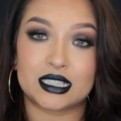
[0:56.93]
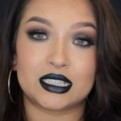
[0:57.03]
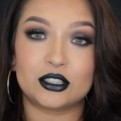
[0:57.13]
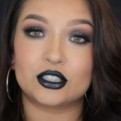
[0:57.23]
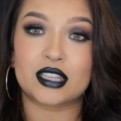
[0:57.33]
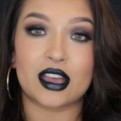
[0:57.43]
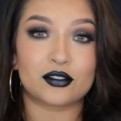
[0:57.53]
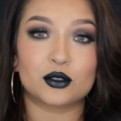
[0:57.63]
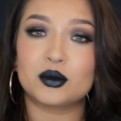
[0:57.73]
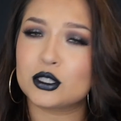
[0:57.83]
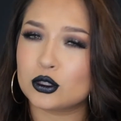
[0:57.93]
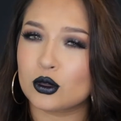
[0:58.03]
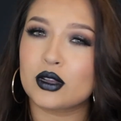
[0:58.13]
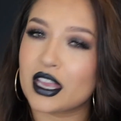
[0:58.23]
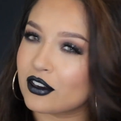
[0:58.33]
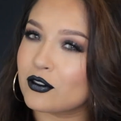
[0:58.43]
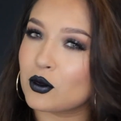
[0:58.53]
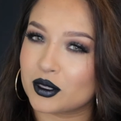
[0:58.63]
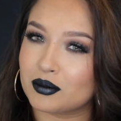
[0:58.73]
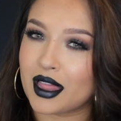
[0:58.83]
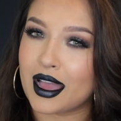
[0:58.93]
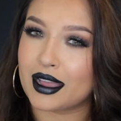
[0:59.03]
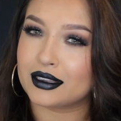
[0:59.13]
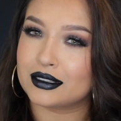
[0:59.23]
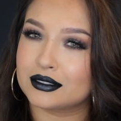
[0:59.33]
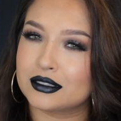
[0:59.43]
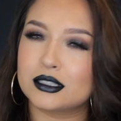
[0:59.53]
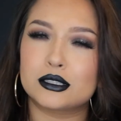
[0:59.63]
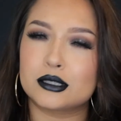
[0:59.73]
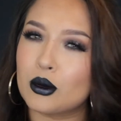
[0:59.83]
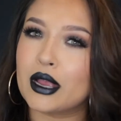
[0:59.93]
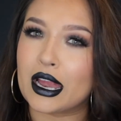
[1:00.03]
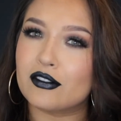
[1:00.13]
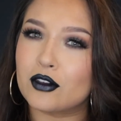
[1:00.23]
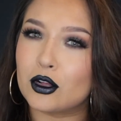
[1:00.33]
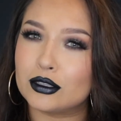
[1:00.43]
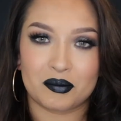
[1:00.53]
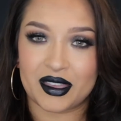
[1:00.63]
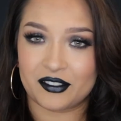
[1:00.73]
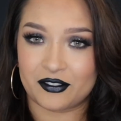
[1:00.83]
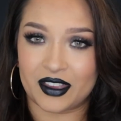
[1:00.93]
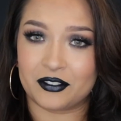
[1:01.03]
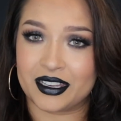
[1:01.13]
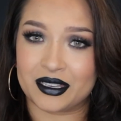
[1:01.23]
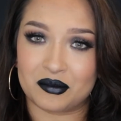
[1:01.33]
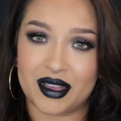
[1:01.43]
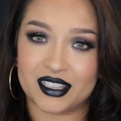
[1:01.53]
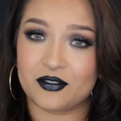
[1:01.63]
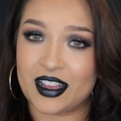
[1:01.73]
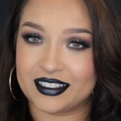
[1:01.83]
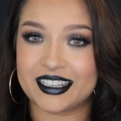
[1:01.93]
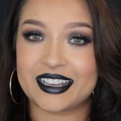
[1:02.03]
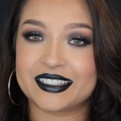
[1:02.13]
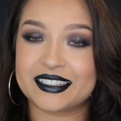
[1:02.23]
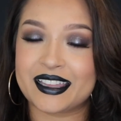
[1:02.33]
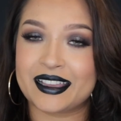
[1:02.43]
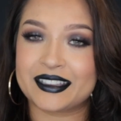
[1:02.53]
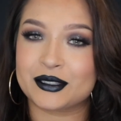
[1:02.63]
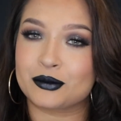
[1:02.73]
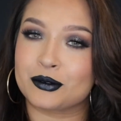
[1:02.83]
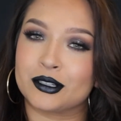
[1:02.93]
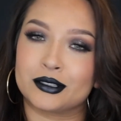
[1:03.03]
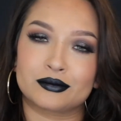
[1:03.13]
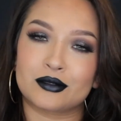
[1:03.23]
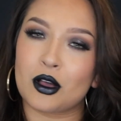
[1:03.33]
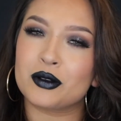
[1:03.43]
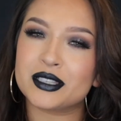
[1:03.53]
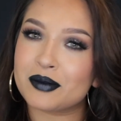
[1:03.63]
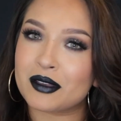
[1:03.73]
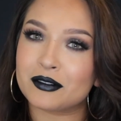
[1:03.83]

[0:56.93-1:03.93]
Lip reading: You just have to be so careful with black, so careful. My favorite and best Valentine's Days were always spent